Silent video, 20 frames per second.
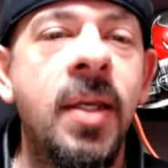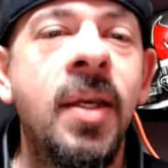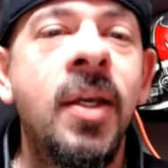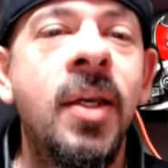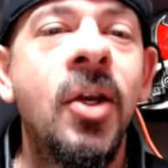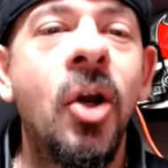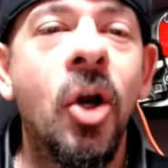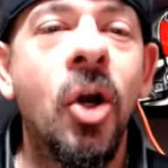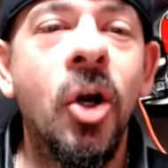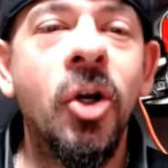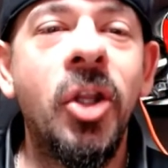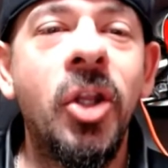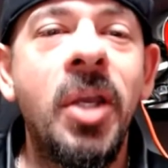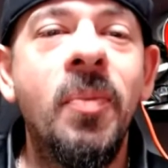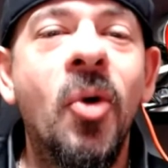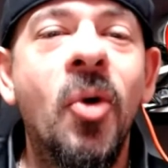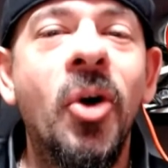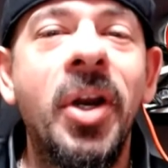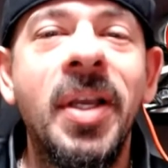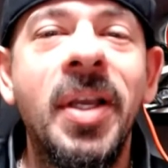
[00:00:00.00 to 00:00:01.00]
early
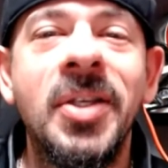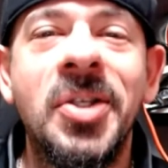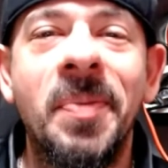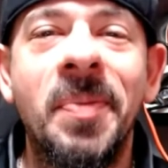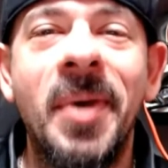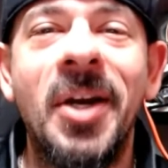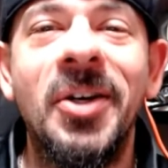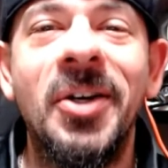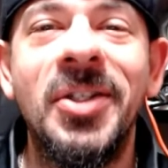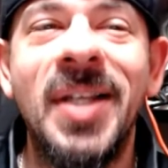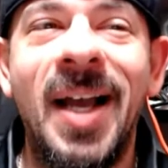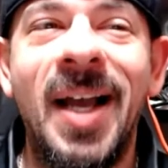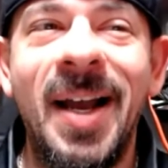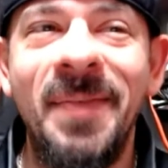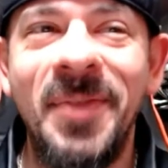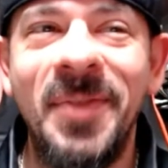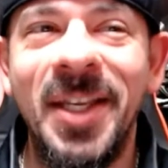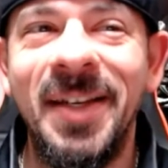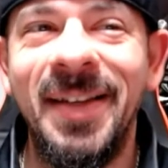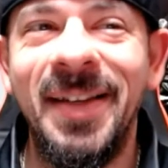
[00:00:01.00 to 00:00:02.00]
morning is a better time
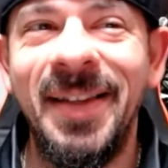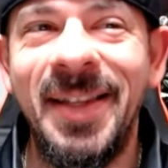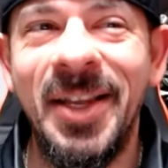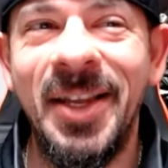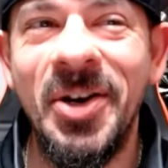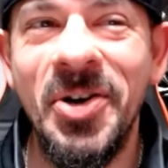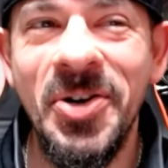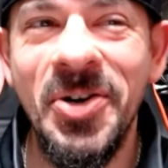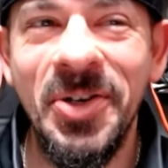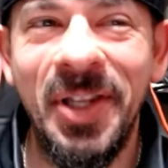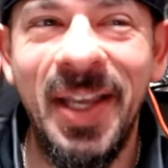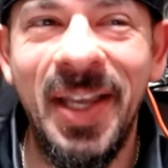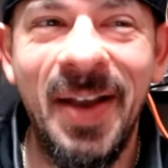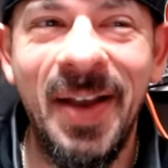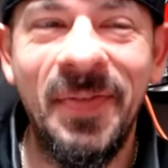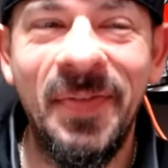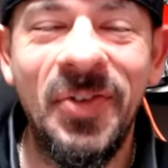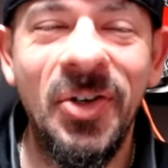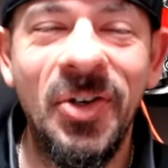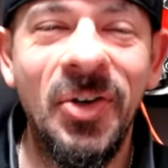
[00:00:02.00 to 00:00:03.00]
than early
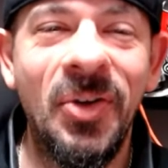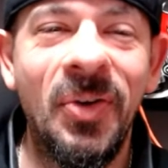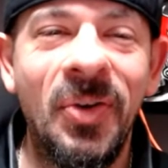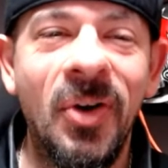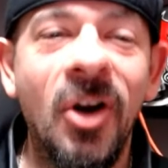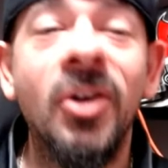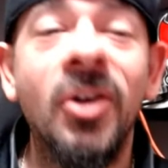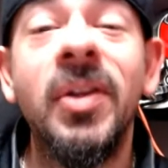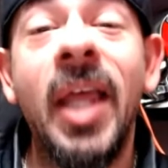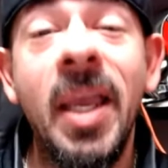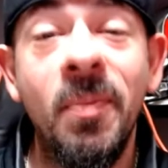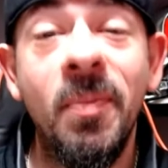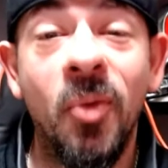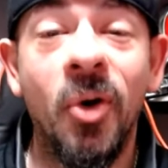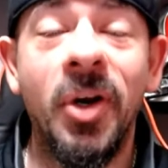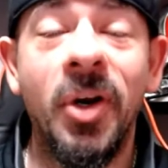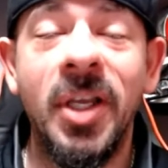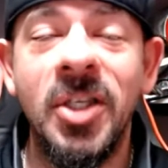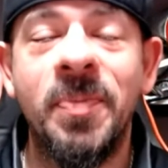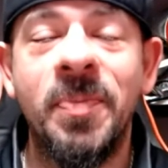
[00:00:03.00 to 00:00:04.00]
afternoon, or late morning
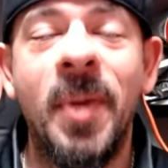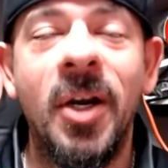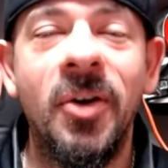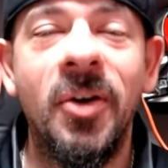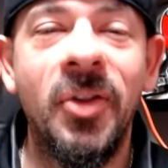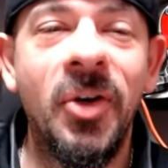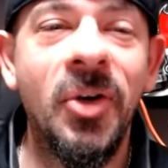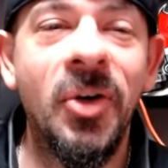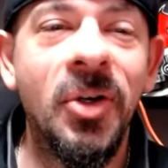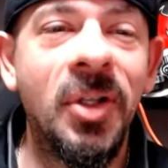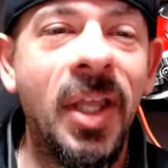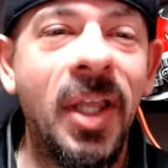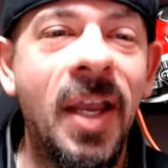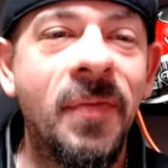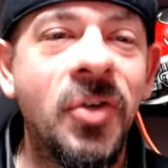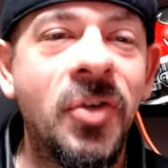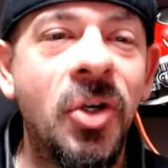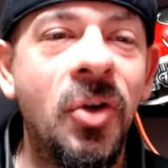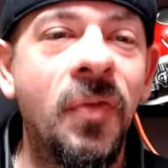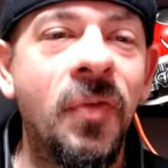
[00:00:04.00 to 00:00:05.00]
is better than early
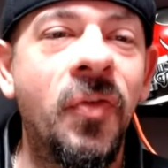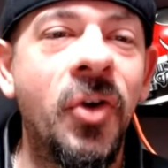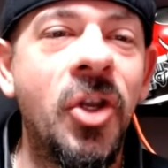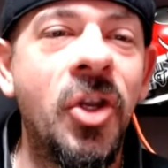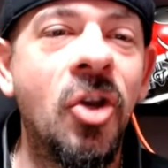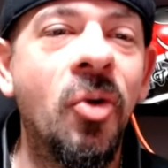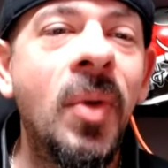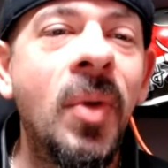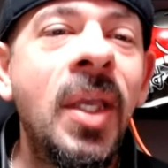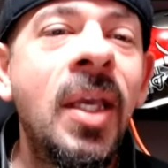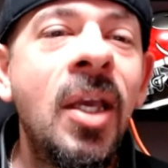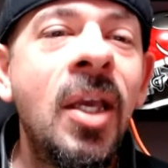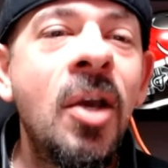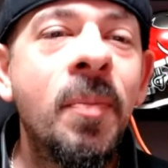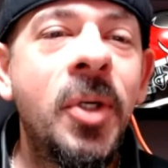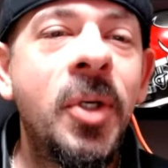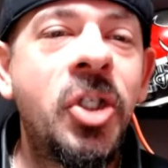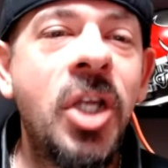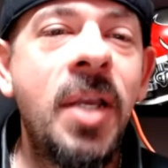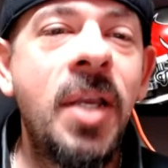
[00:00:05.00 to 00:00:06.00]
afternoon for you. But
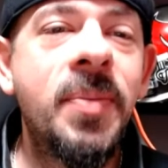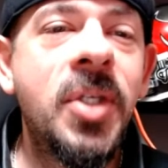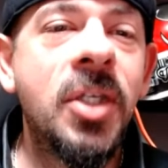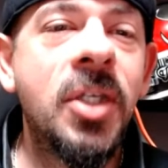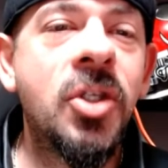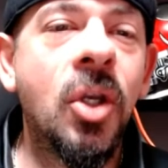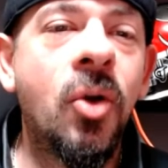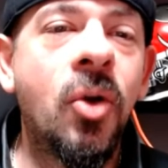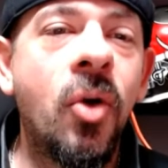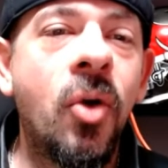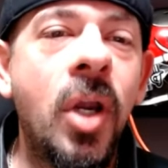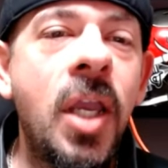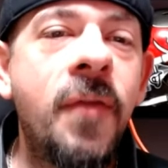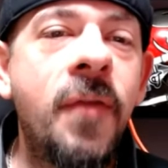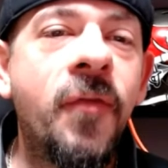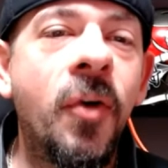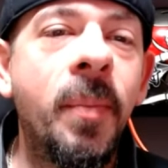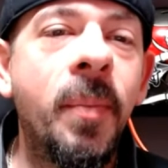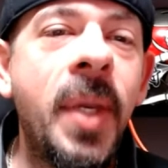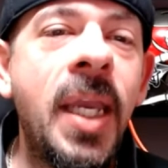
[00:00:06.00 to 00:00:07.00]
James says, agree, for
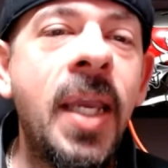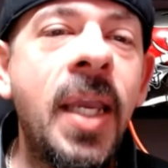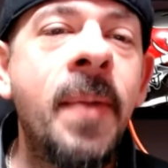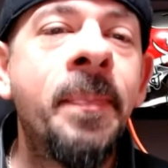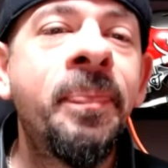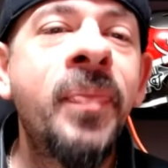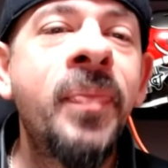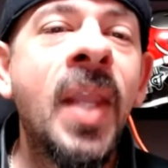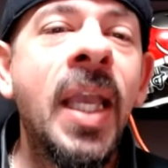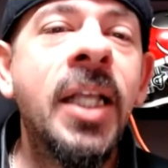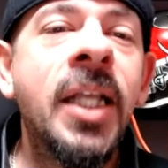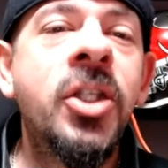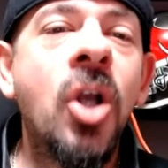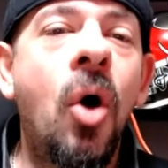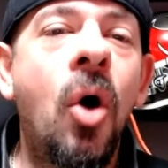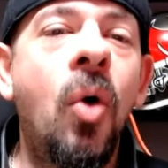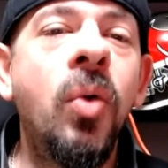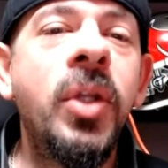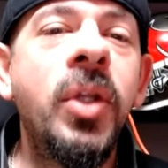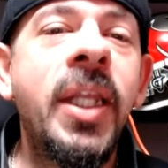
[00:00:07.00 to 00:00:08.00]
me, it's
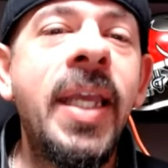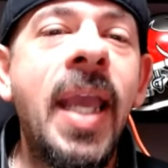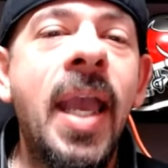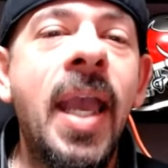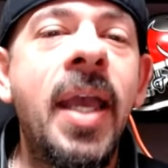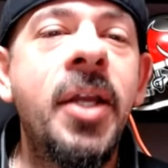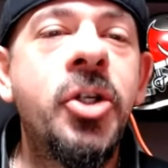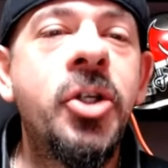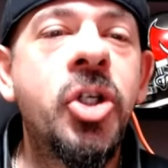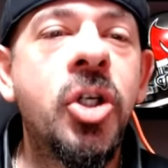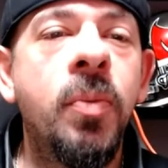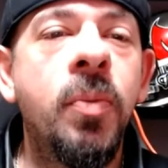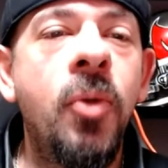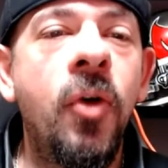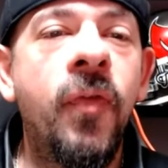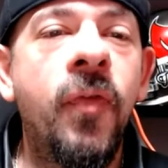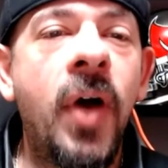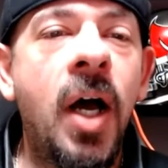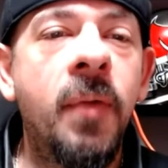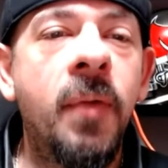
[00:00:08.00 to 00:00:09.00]
only edge to move
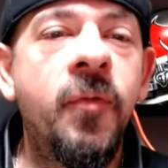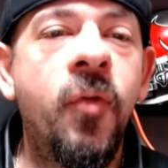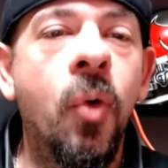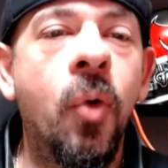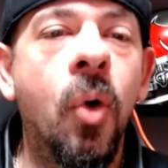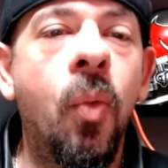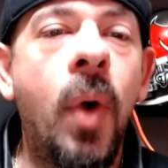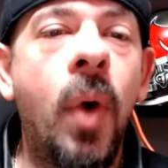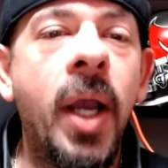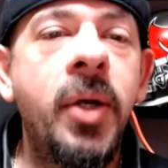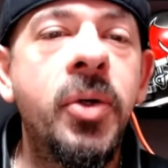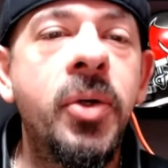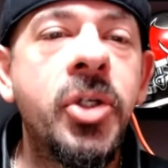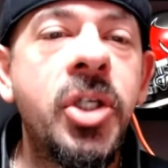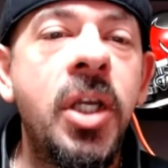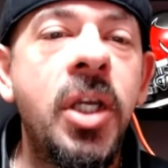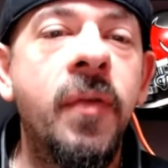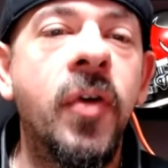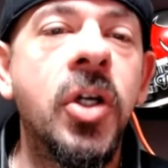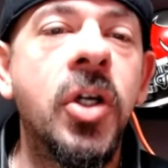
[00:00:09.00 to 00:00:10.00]
up for. Wide
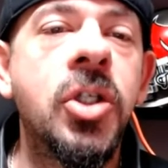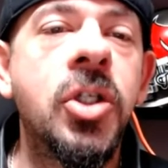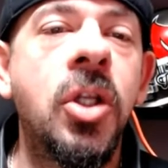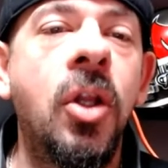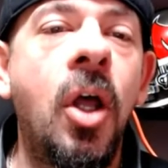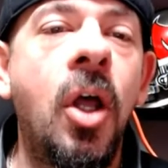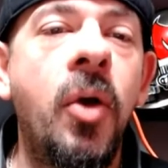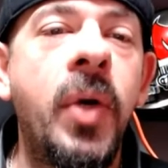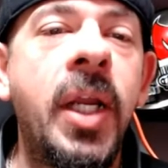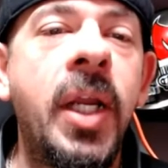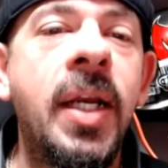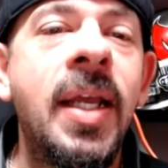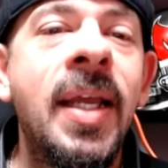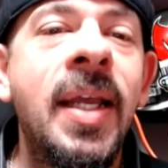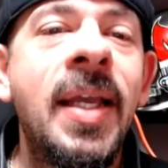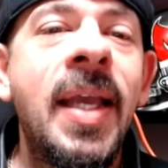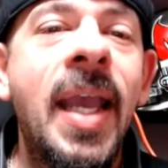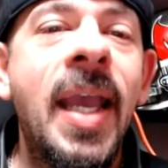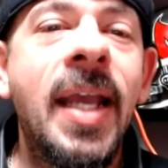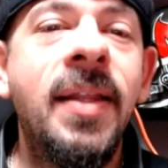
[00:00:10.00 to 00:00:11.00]
receiver is loaded,
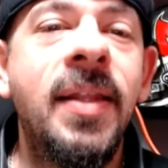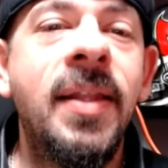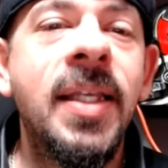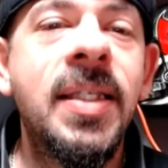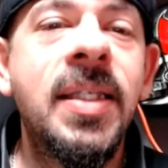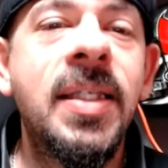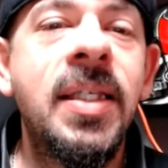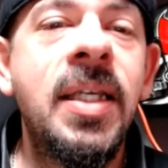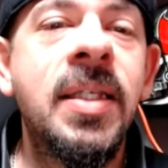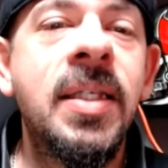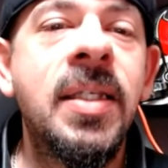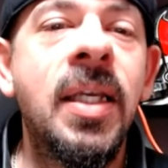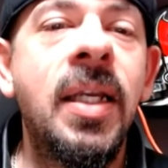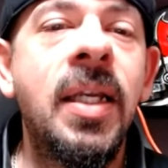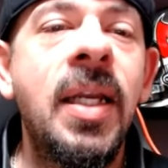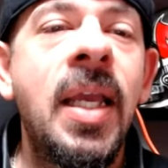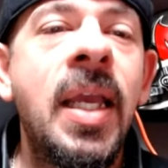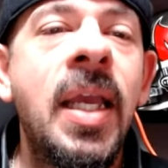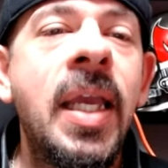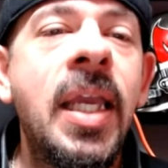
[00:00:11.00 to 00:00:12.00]
and this season
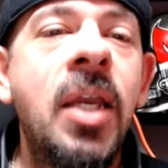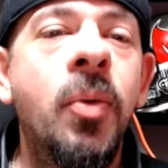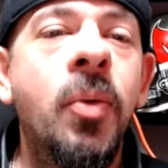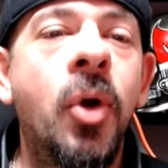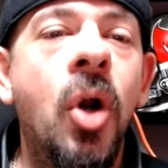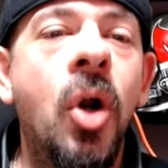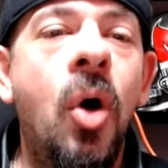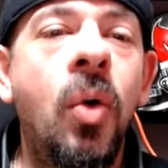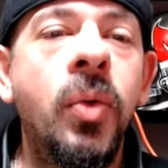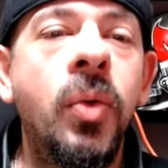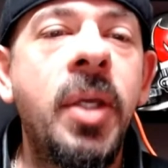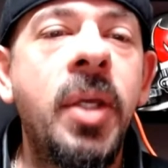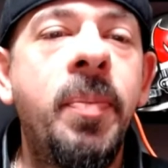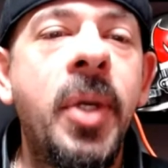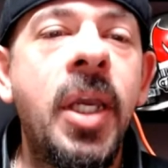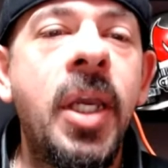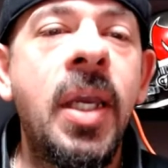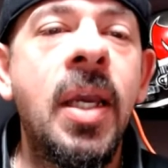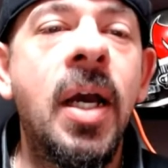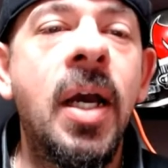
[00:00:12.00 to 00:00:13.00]
he would only be
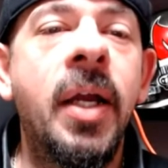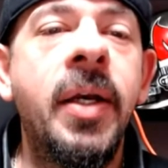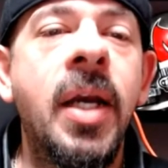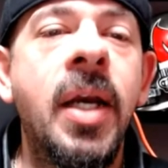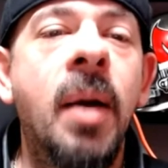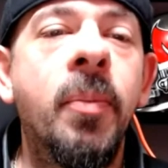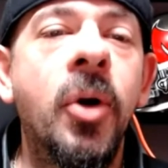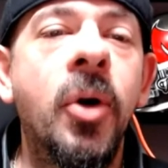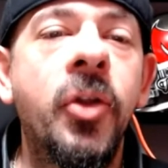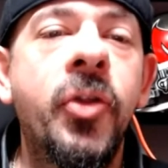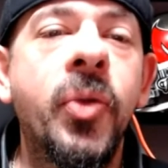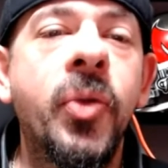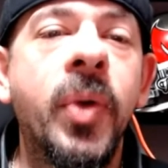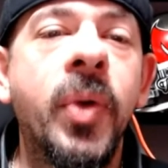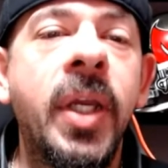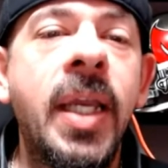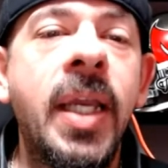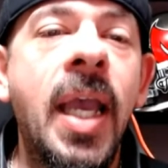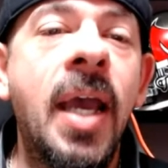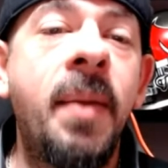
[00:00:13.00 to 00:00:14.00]
a number 3
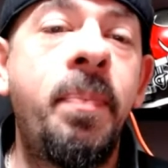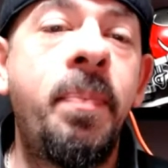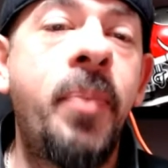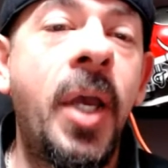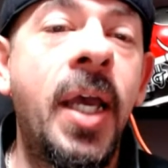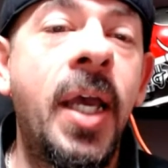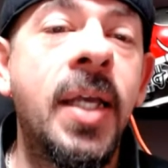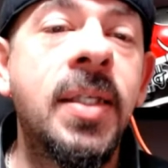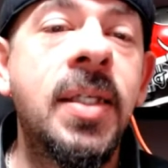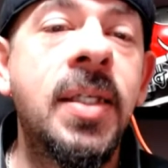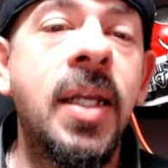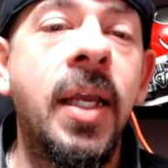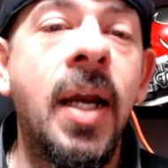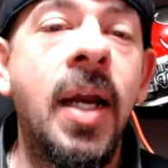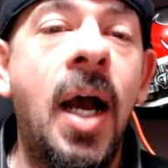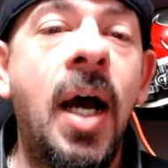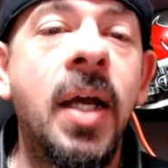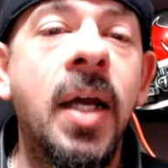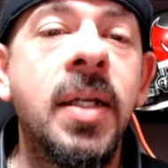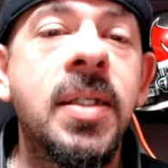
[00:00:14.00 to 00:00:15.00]
at best, and
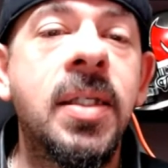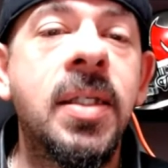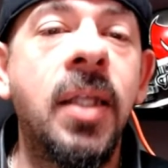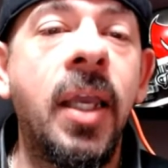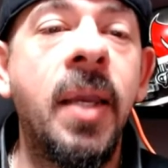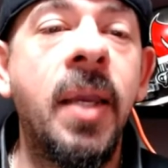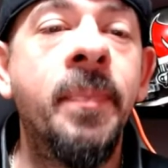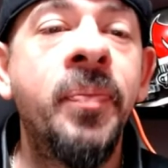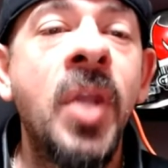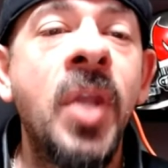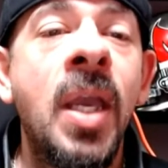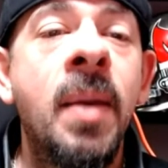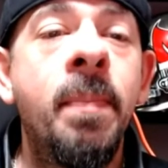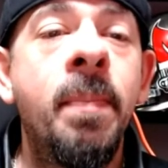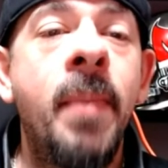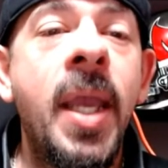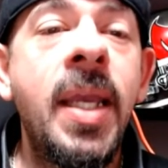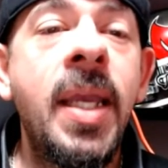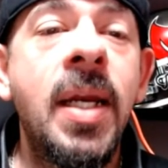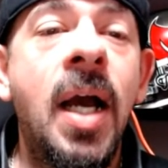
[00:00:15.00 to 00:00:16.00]
honestly may
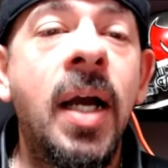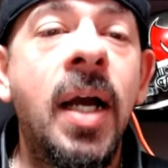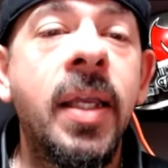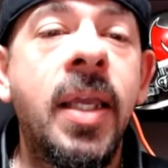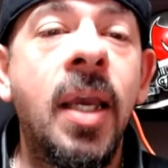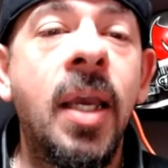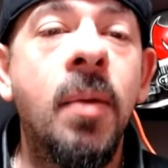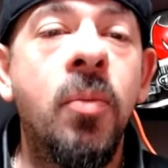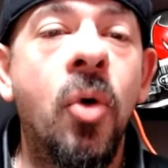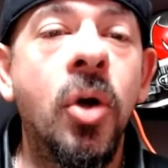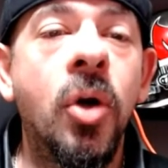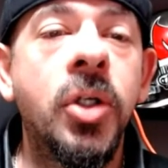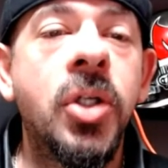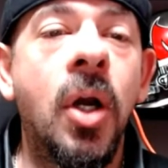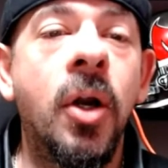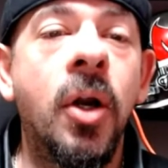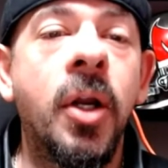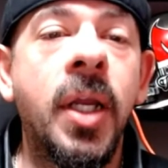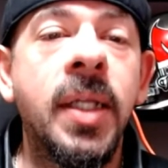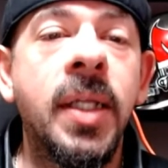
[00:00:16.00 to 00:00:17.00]
not get more
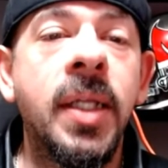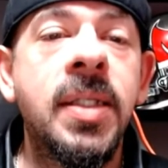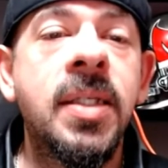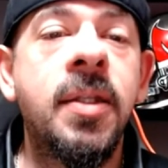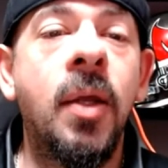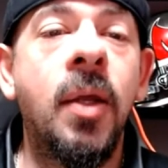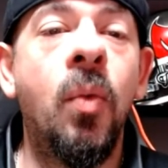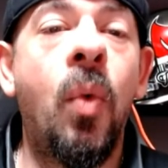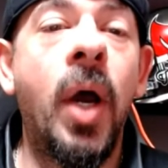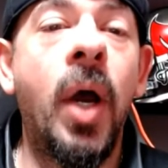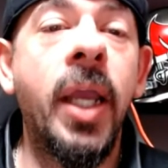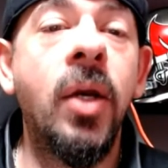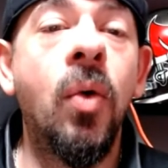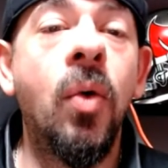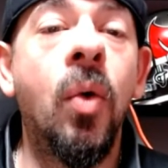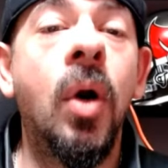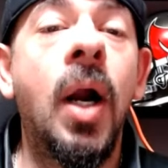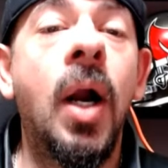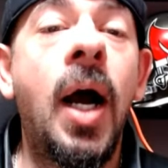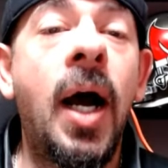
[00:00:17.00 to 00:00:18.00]
targets than White or
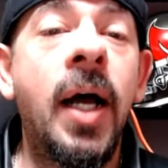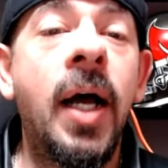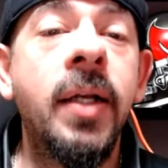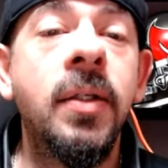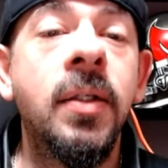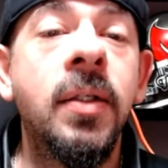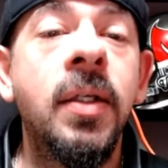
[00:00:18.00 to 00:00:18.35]
Otten.